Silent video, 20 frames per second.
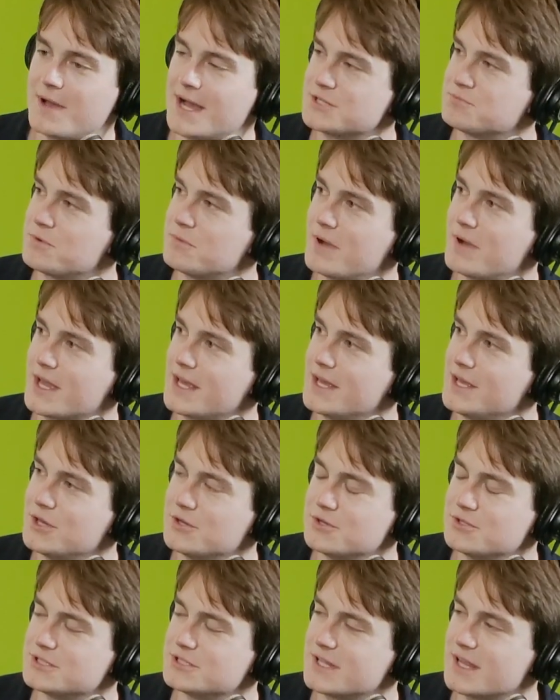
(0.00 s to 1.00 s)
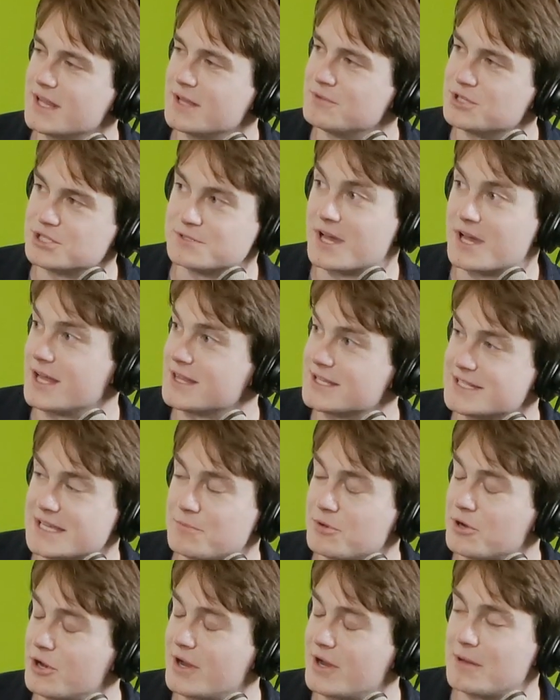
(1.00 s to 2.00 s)
asked what mic he used, and then just got the same
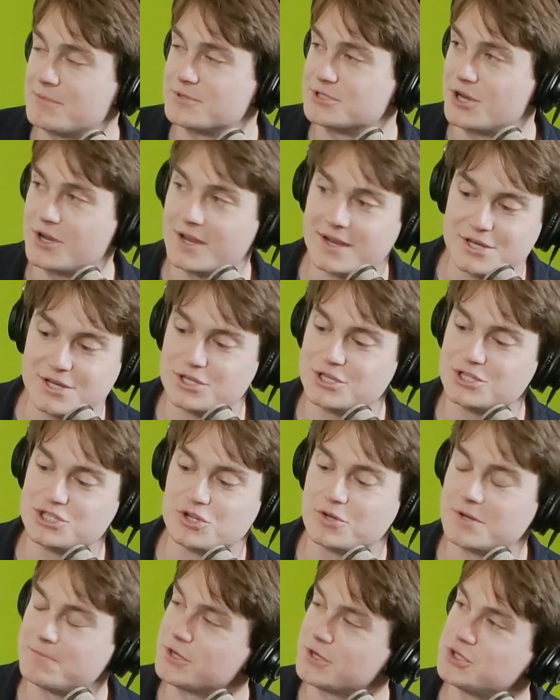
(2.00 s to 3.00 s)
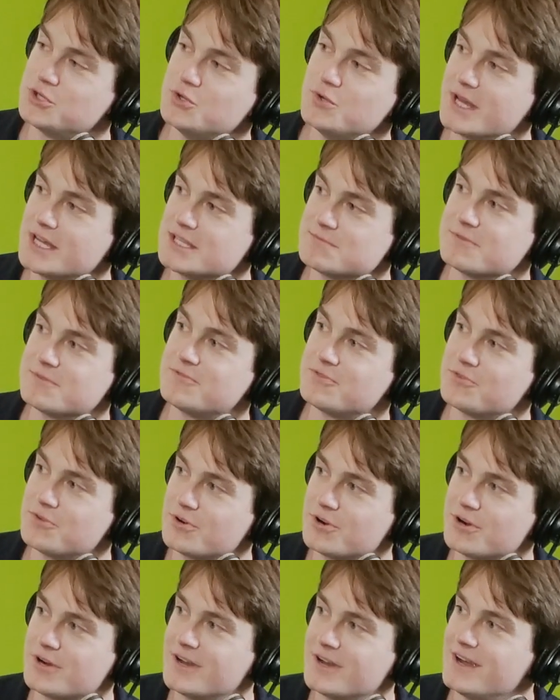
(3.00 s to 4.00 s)
one on Amazon, and it showed up like 2 days
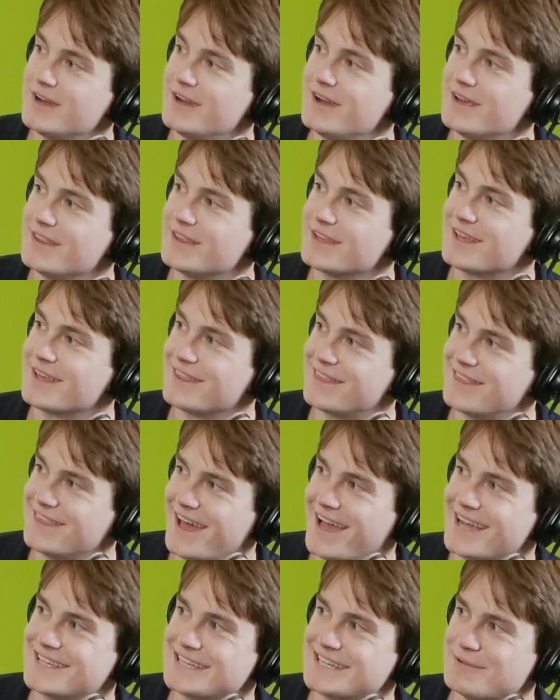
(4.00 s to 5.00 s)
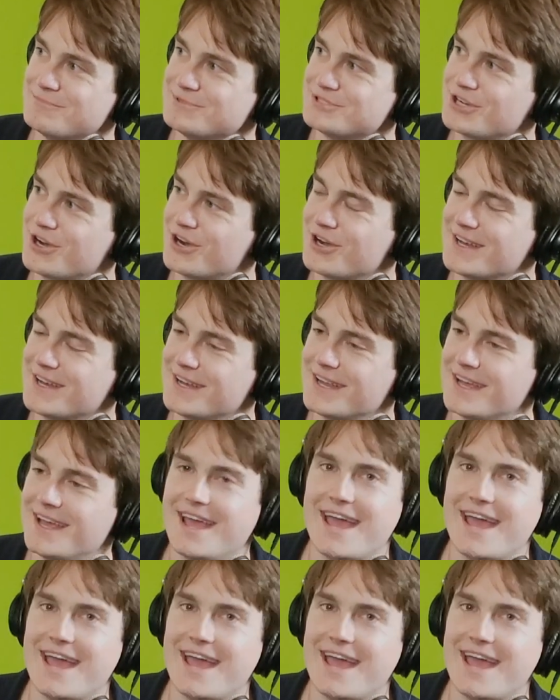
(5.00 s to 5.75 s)
before the X Games started.